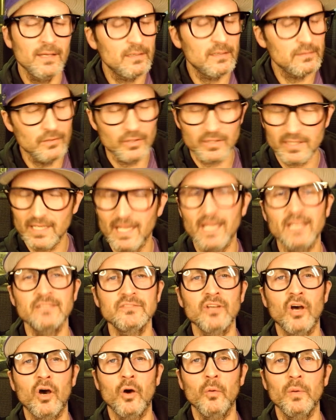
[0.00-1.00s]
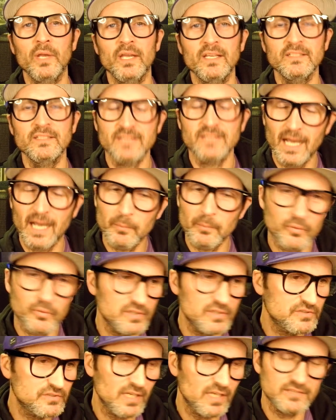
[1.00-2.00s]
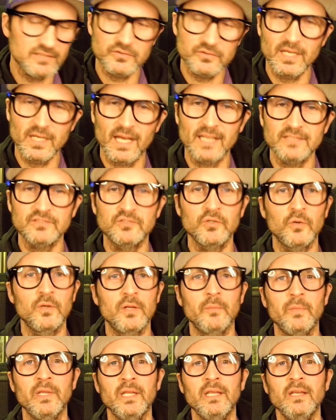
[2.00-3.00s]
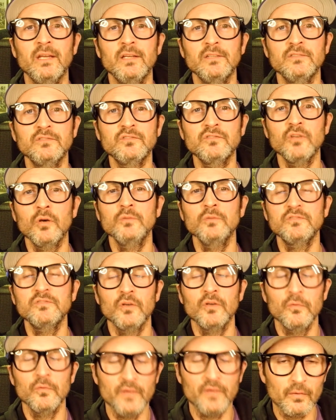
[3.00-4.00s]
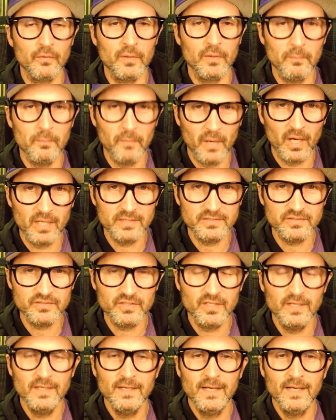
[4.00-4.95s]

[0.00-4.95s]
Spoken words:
Look, as always, I appreciate you guys joining me so very much.